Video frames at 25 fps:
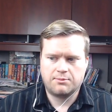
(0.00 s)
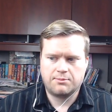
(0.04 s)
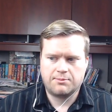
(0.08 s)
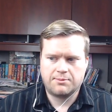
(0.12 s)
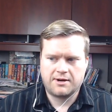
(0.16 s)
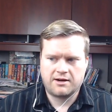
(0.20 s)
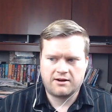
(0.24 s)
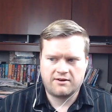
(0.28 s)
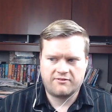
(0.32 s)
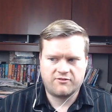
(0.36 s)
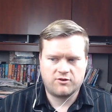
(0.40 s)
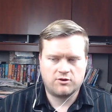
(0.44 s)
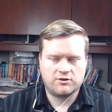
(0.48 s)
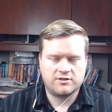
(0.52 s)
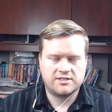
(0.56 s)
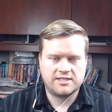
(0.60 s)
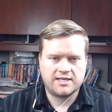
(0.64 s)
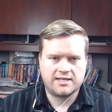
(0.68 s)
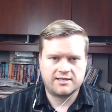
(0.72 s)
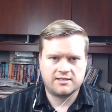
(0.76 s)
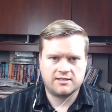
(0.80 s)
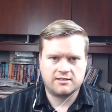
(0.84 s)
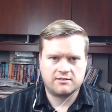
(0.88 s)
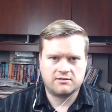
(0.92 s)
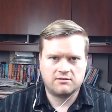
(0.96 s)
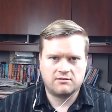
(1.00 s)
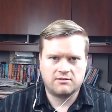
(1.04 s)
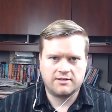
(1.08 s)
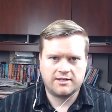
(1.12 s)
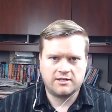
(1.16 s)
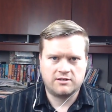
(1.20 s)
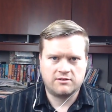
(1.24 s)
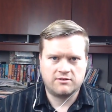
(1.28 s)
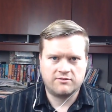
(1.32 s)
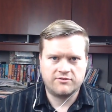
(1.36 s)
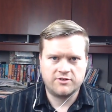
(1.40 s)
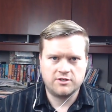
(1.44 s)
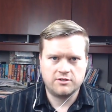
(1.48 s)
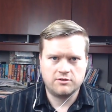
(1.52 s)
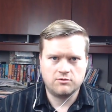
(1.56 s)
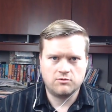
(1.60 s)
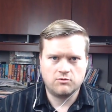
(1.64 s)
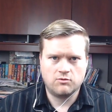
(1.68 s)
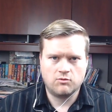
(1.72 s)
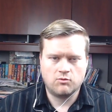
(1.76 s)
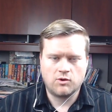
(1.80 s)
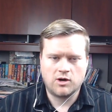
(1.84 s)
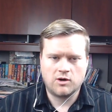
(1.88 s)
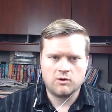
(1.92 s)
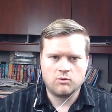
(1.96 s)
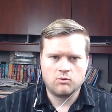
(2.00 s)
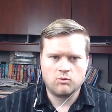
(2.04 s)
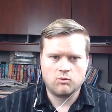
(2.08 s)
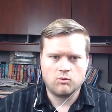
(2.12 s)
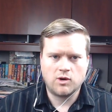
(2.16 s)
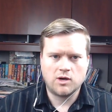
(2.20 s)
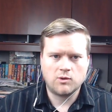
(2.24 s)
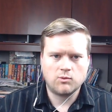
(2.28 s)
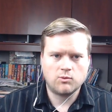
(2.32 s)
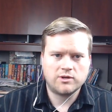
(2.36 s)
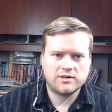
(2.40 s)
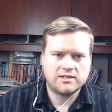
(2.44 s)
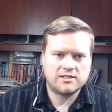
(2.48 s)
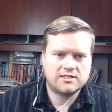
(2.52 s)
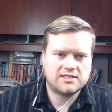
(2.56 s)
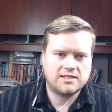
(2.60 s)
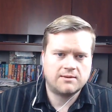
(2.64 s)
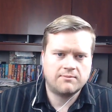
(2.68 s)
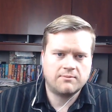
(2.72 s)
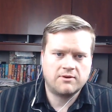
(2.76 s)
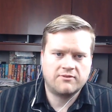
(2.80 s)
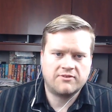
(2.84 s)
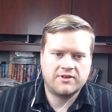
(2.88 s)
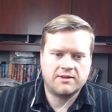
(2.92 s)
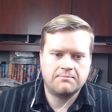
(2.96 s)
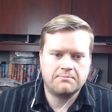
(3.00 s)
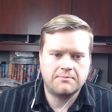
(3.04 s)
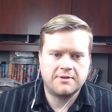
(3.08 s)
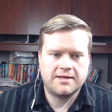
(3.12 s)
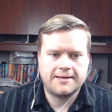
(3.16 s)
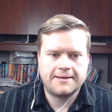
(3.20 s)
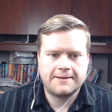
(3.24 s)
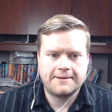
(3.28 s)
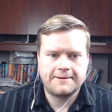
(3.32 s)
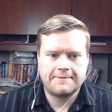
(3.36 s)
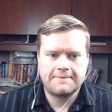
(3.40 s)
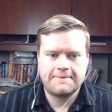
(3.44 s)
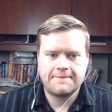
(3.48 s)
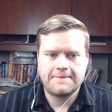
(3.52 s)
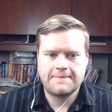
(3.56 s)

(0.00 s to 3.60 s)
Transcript: prepare for a technical interview, what what would some of them be?